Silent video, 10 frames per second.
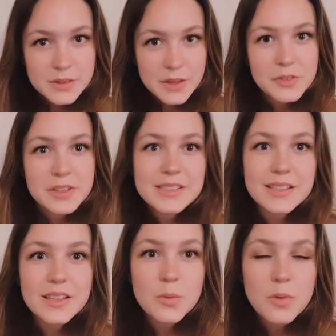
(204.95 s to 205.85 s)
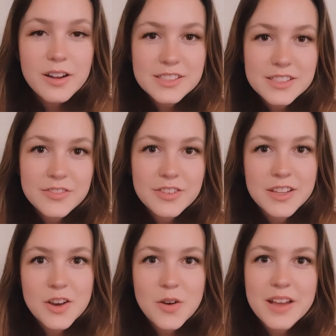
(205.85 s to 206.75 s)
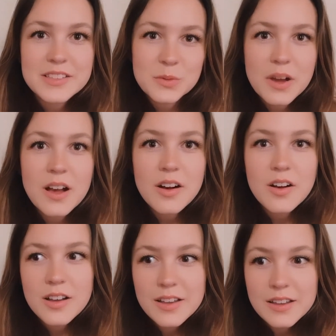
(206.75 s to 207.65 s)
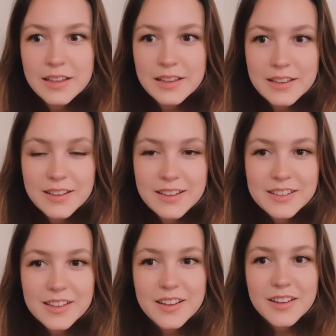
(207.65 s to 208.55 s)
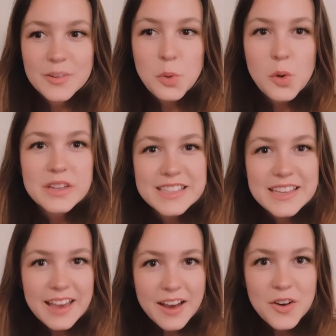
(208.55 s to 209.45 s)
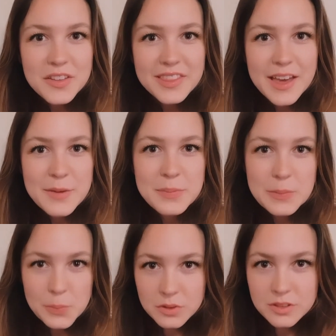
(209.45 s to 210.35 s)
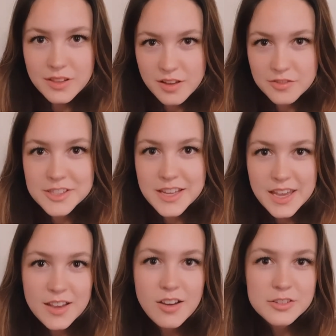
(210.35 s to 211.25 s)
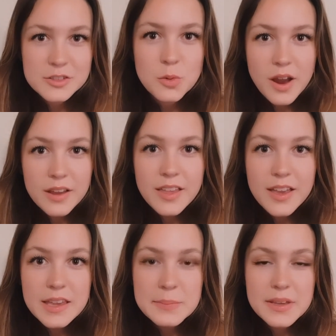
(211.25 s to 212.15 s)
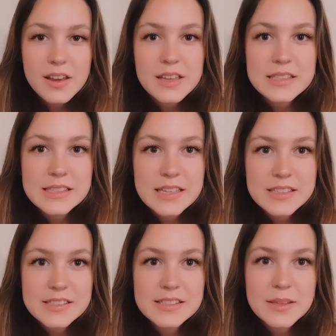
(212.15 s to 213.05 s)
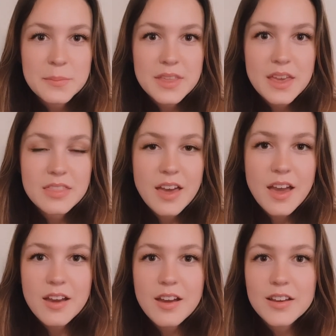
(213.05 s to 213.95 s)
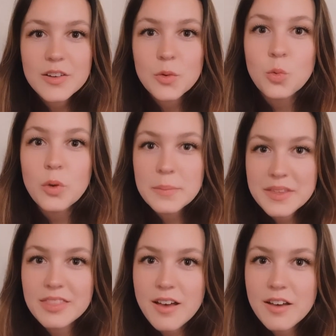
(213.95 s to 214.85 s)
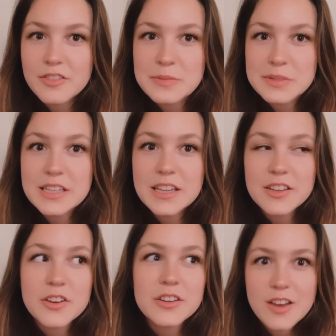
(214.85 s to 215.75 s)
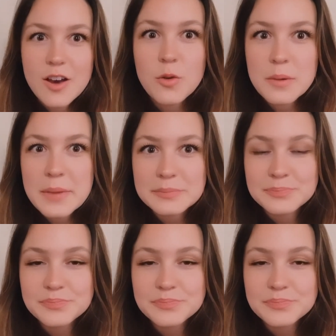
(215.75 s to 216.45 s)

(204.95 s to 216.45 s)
I recently watched a video as well pointing out that people love to hate on Twilight because it is something that women love, in particular young women.